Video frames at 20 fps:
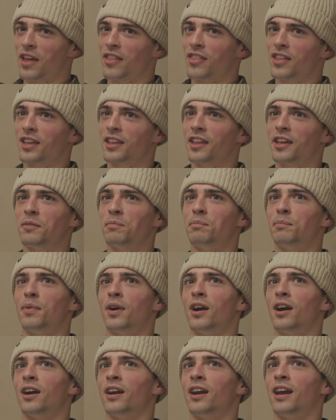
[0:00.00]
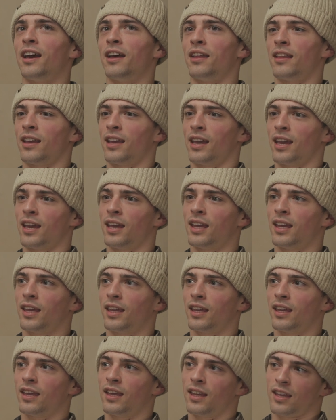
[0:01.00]
I think like bar LA,
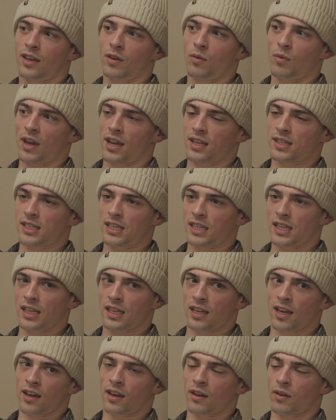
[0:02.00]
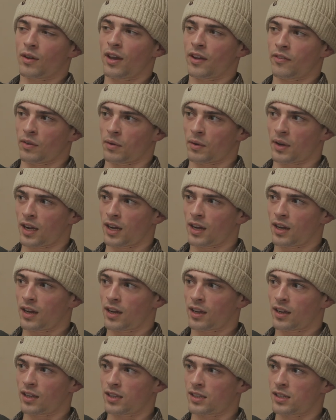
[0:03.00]
we had to eat out everywhere
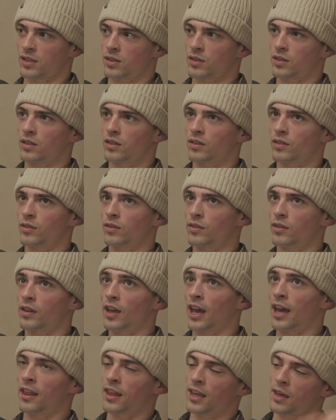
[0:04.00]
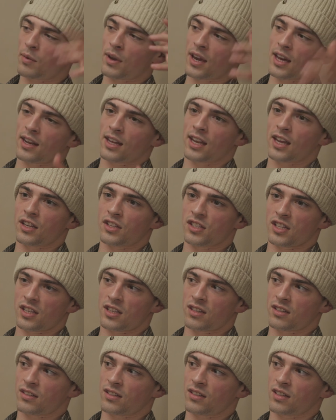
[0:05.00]
because LA we had a
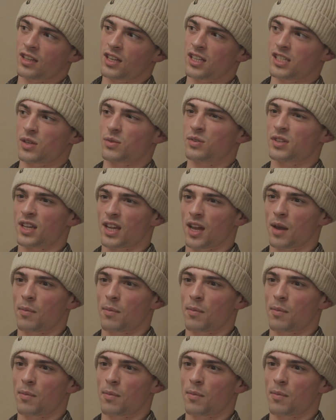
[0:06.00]
kitchen because it was like